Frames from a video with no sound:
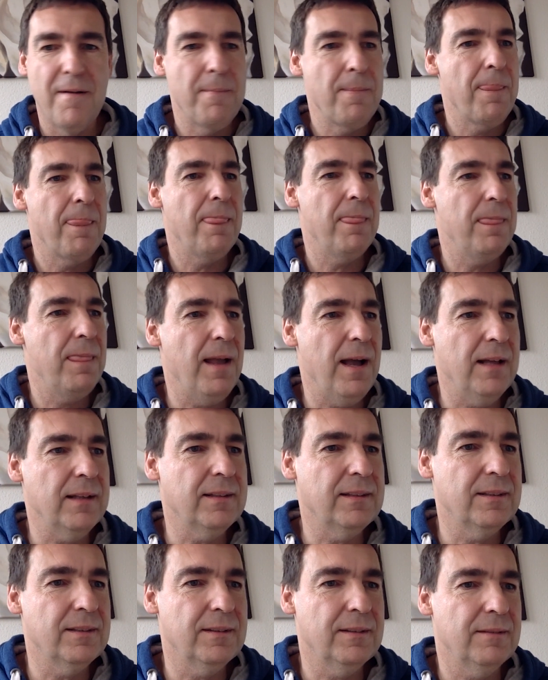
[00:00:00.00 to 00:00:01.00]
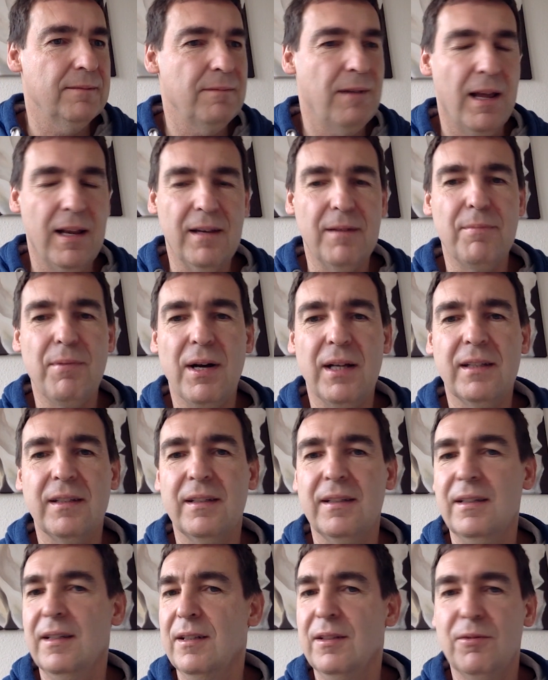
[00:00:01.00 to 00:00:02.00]
that
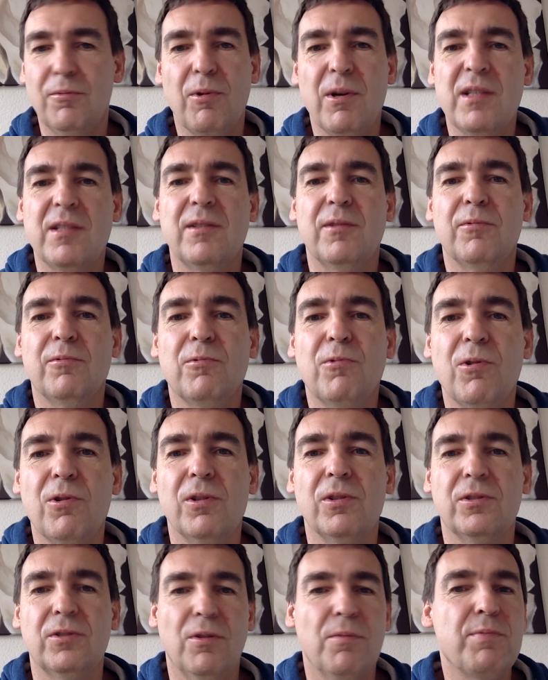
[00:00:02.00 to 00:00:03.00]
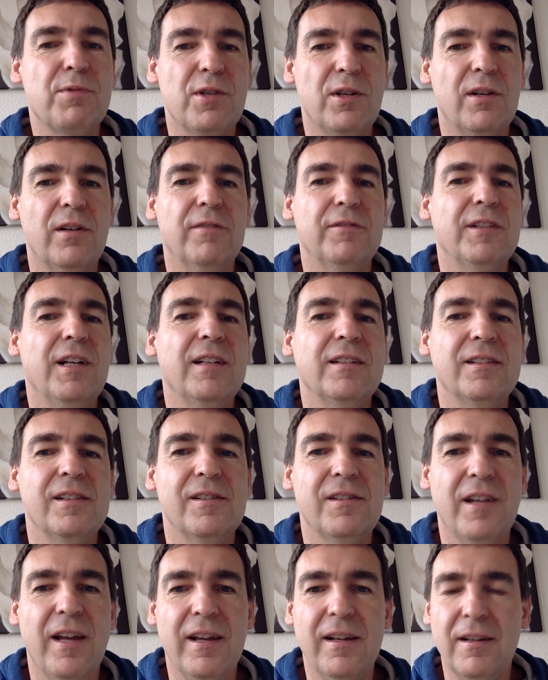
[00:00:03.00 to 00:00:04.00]
anybody in the Western world observed until
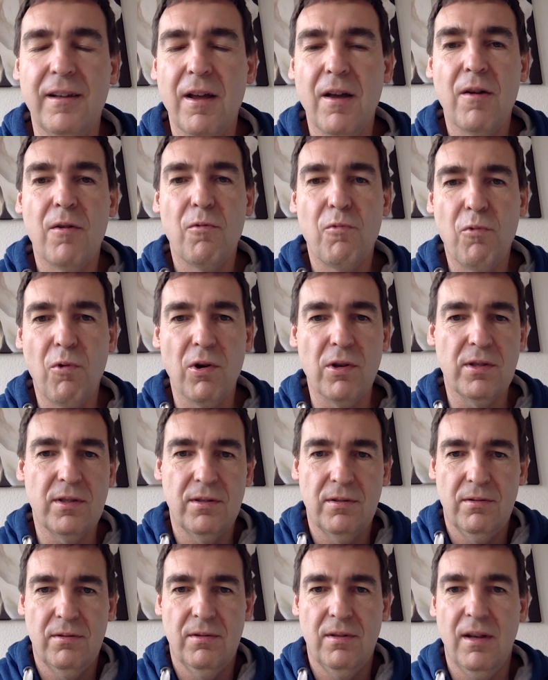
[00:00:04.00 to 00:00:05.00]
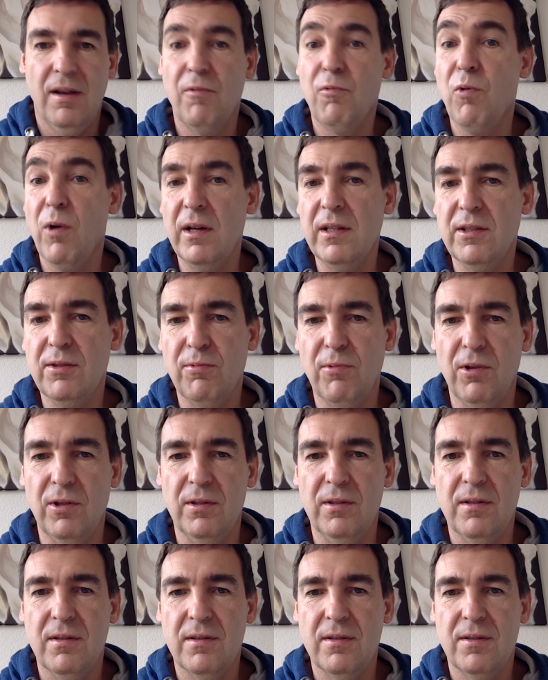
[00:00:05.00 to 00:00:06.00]
then was a white swan.
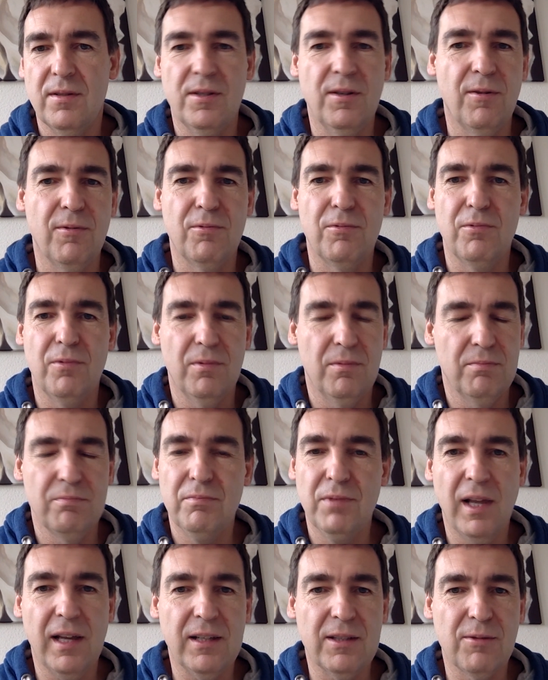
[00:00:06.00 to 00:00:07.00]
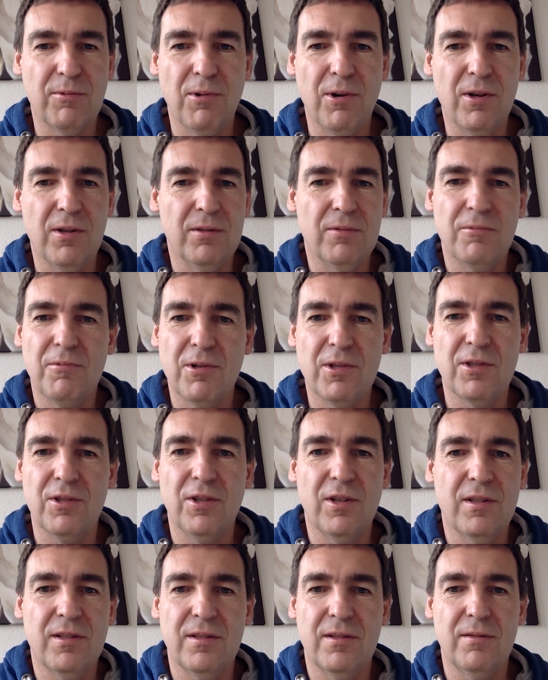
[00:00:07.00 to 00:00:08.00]
So black swan was
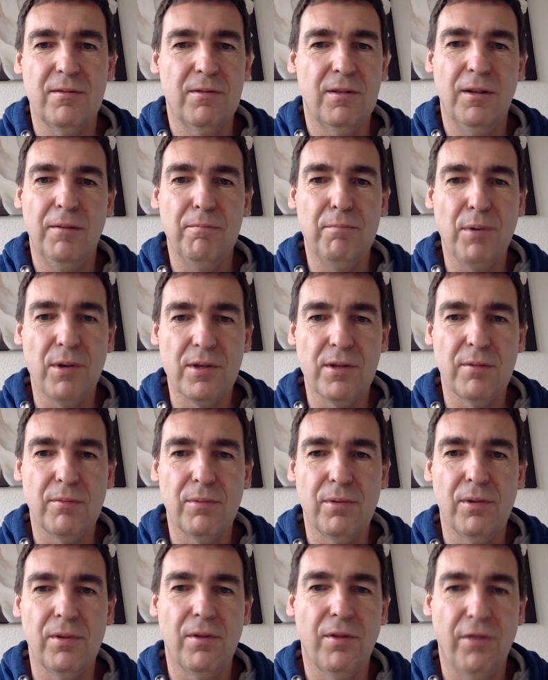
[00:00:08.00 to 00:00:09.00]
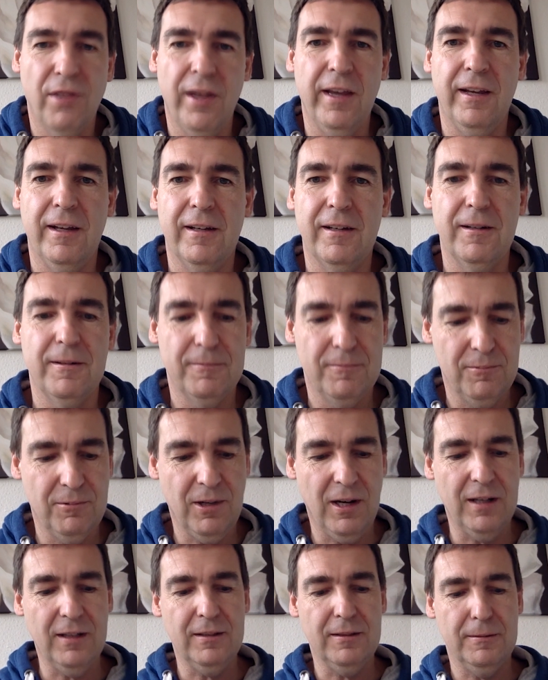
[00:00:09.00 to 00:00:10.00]
just impossible thing,
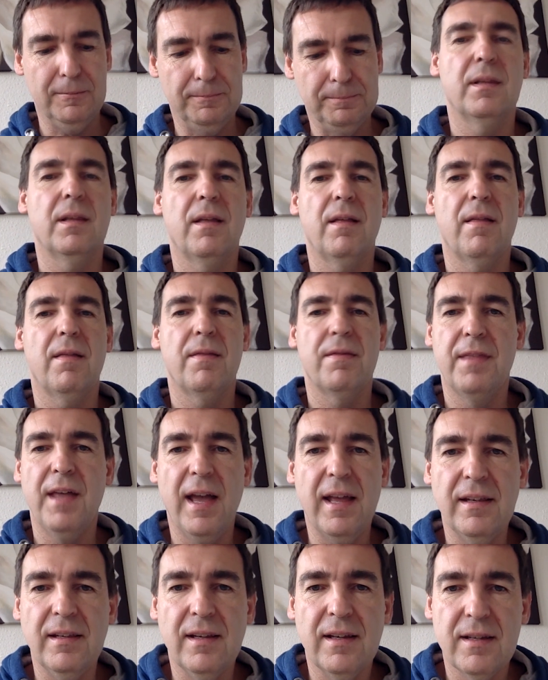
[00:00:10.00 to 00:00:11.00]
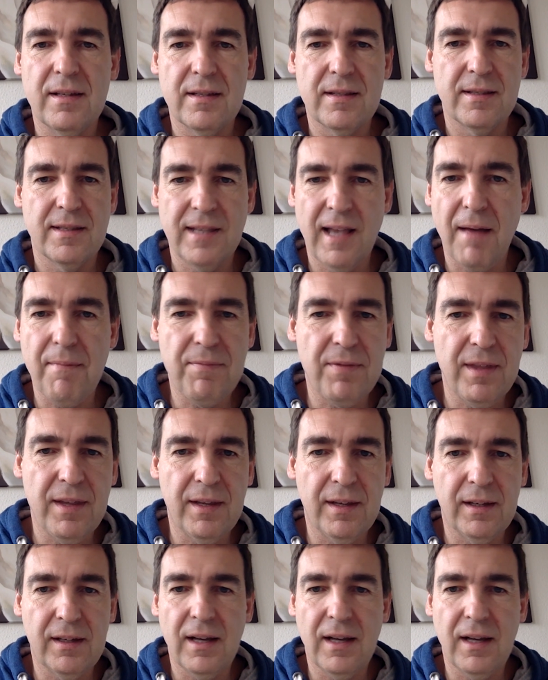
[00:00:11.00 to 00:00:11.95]
right? Then something